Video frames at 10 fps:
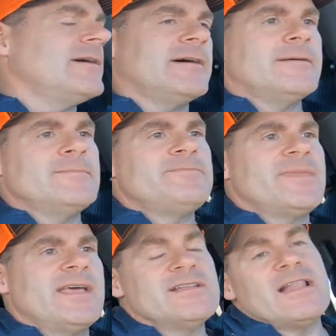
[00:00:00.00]
Um,
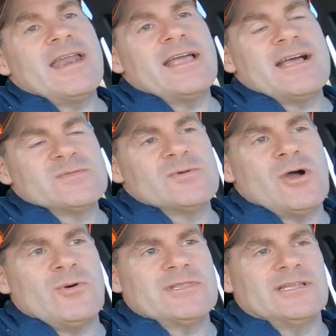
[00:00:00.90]
and a lot of guys will
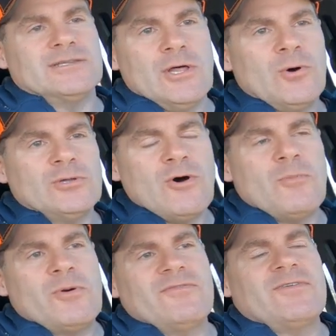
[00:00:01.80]
go with the low, low
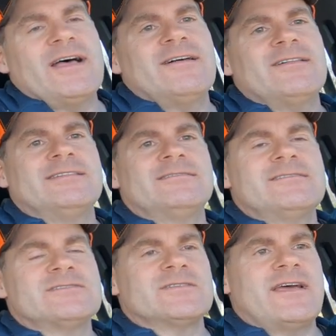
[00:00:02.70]
profile,
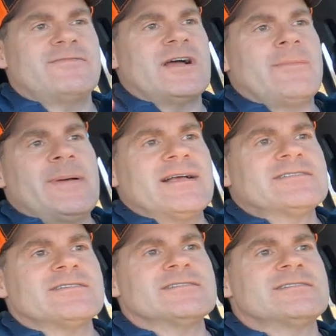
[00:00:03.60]
and so they have drop
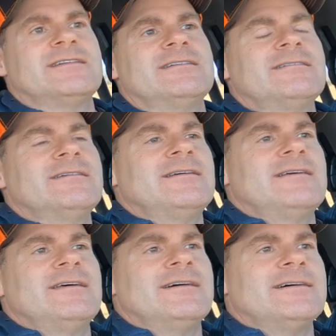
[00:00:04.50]
axles. And
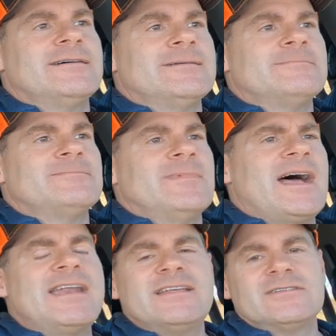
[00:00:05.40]
um,
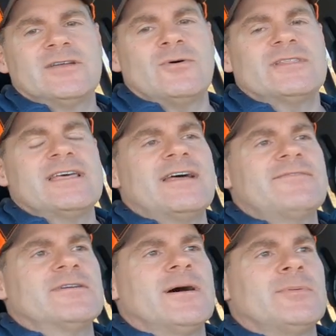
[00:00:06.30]
I didn't go with that
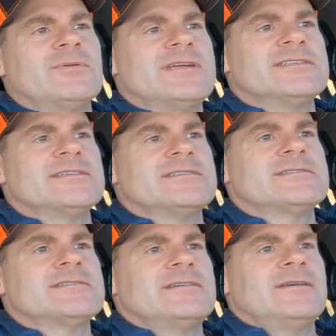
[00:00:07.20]
for a couple reasons.